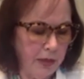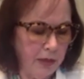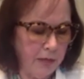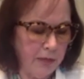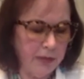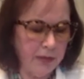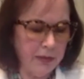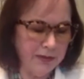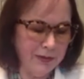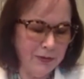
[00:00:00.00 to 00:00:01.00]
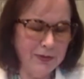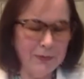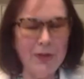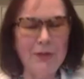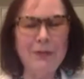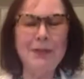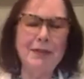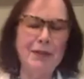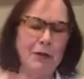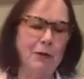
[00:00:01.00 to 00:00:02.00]
And my students were
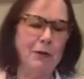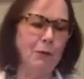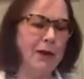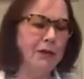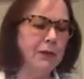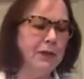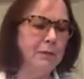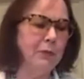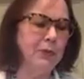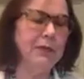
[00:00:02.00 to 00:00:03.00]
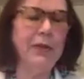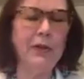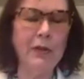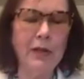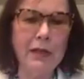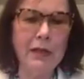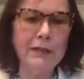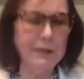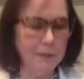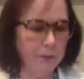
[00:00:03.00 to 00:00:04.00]
always, you know, why aren't there any books about
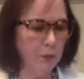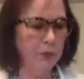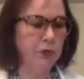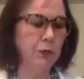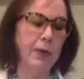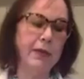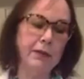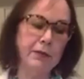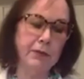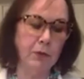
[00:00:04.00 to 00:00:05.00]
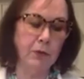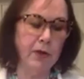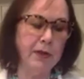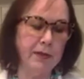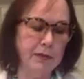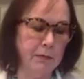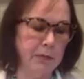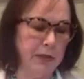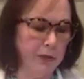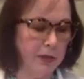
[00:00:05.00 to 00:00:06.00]
us? Would you write a story that's
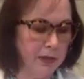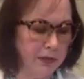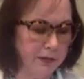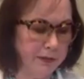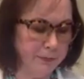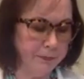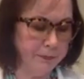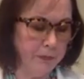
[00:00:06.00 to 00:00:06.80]
about us?